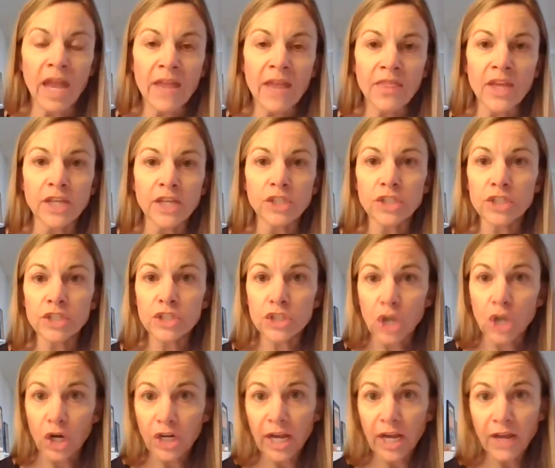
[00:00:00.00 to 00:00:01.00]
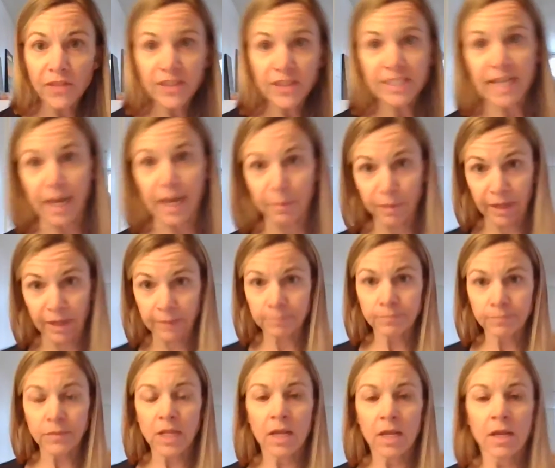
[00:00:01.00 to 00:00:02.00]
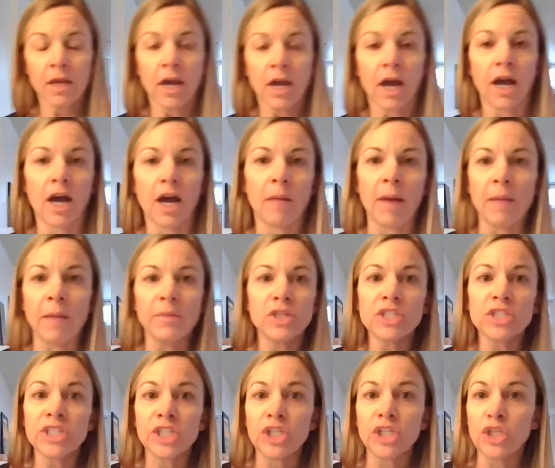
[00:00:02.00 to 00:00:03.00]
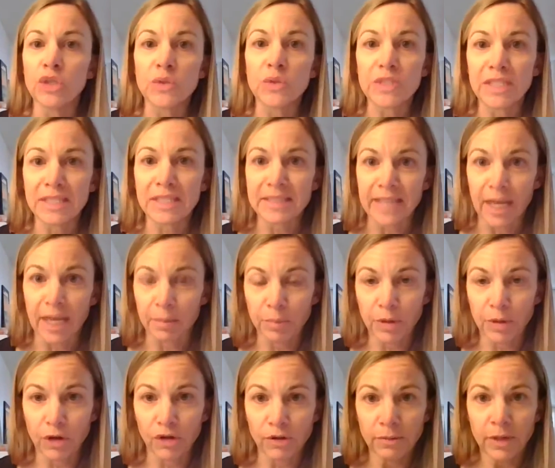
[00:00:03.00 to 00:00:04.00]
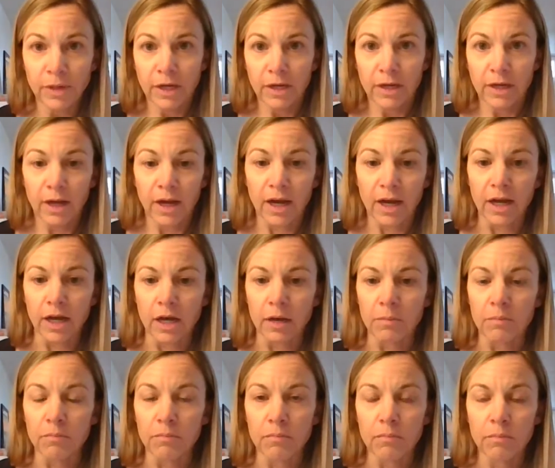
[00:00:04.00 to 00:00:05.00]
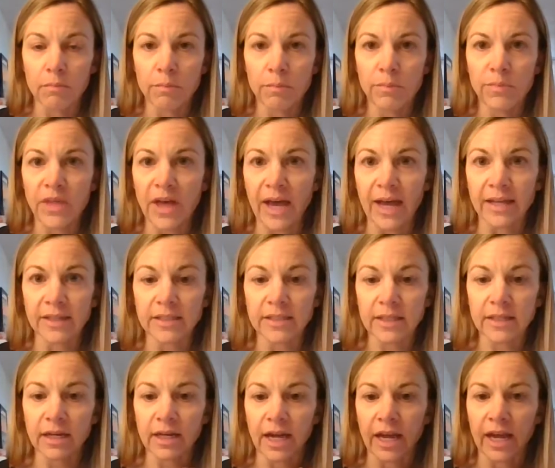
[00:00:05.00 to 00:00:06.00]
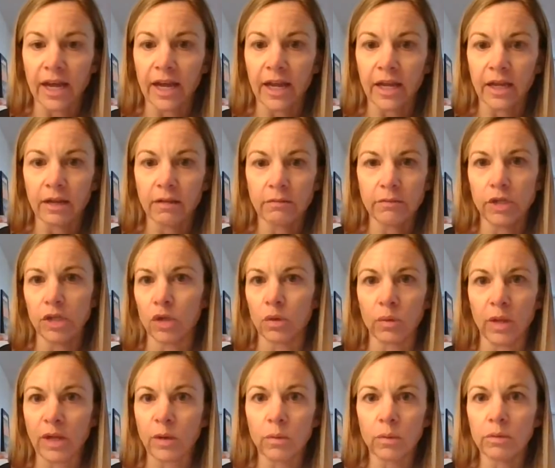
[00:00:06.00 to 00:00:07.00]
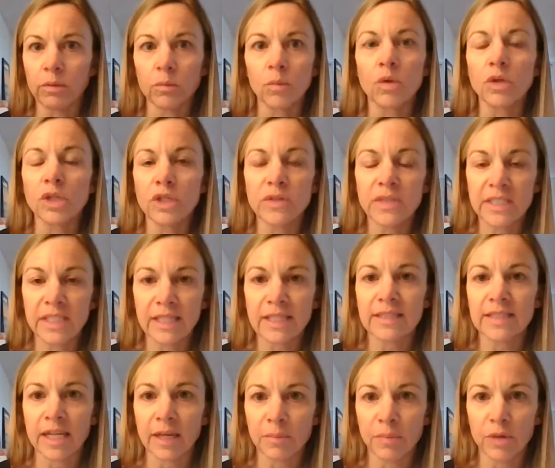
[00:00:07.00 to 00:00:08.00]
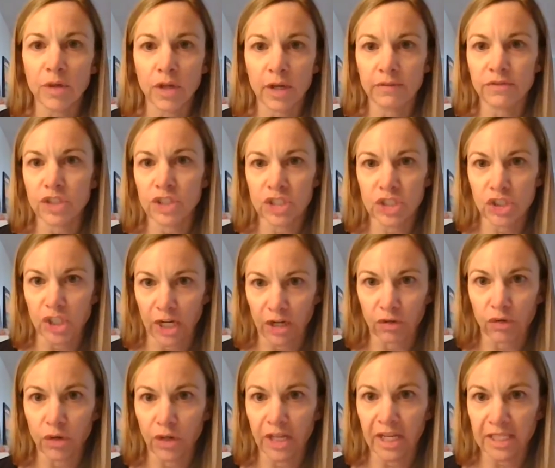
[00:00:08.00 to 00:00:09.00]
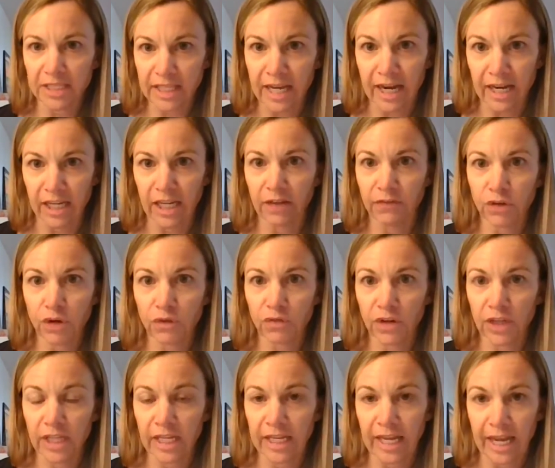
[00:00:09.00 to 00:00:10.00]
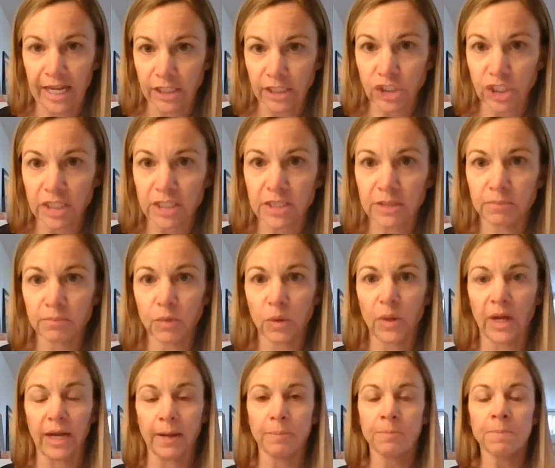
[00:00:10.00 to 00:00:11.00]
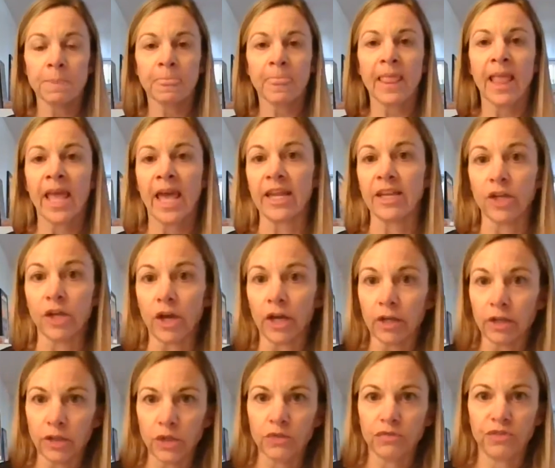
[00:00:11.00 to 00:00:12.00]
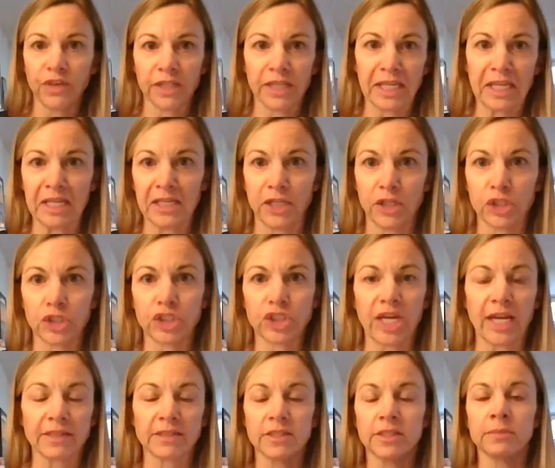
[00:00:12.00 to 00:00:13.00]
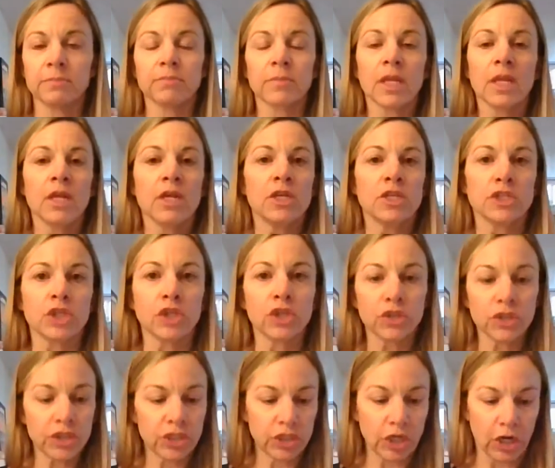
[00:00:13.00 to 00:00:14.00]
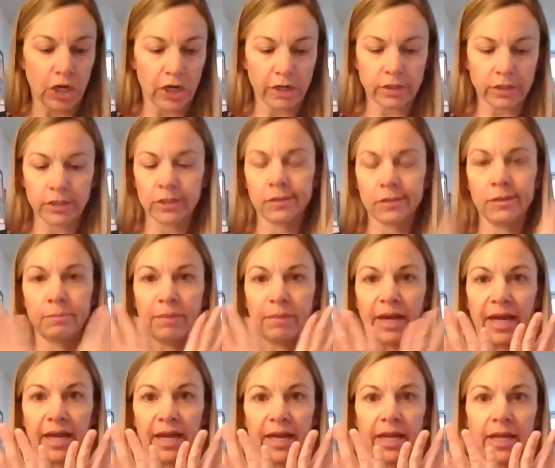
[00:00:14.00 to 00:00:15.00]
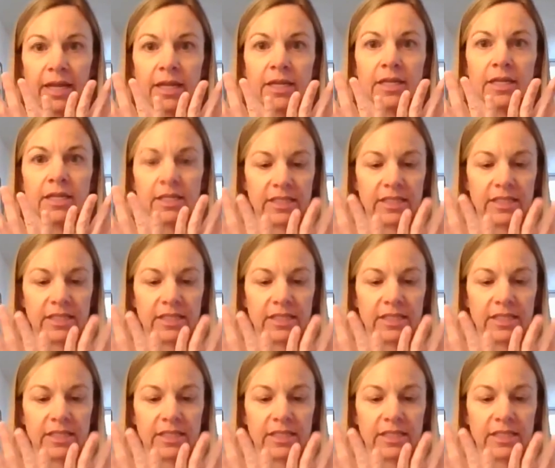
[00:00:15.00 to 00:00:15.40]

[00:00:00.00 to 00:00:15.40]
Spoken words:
And then to start out the tapping, I'm just going to use an example that like, we'll use the example of just general anxiety if you're feeling anxious, okay? And feeling it in your chest. So you'll start by